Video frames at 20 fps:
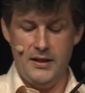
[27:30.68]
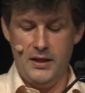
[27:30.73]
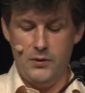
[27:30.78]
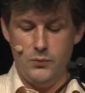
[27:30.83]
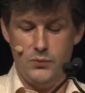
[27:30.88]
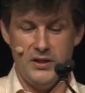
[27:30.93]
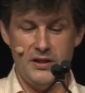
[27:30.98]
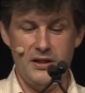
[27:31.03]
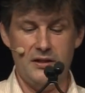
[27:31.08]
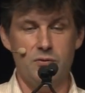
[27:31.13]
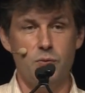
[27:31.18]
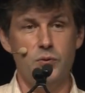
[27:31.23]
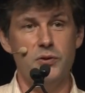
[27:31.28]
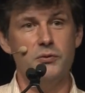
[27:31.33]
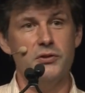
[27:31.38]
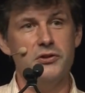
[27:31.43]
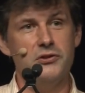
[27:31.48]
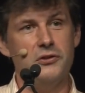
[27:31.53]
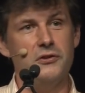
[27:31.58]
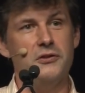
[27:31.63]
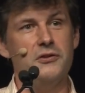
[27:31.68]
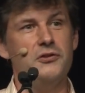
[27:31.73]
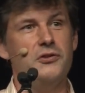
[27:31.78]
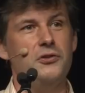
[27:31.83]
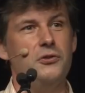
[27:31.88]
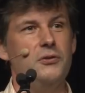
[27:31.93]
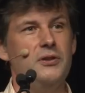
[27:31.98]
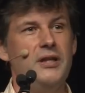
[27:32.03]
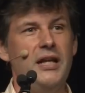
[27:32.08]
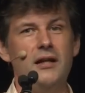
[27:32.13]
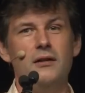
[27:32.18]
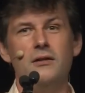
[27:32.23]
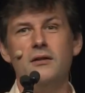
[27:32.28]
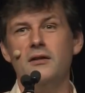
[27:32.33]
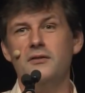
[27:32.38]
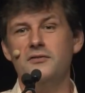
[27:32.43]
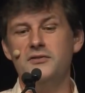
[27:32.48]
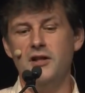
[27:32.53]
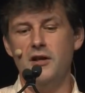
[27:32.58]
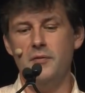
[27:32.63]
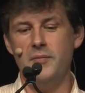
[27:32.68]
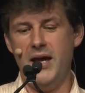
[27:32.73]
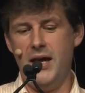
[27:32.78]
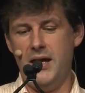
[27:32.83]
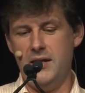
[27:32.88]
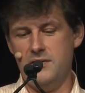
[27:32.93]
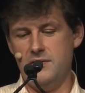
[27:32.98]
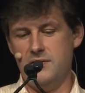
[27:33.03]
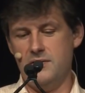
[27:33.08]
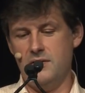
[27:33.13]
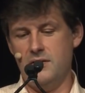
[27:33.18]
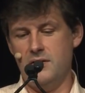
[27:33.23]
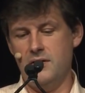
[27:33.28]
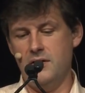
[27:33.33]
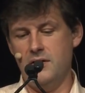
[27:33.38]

And we, get, we return to an era of dumb ads.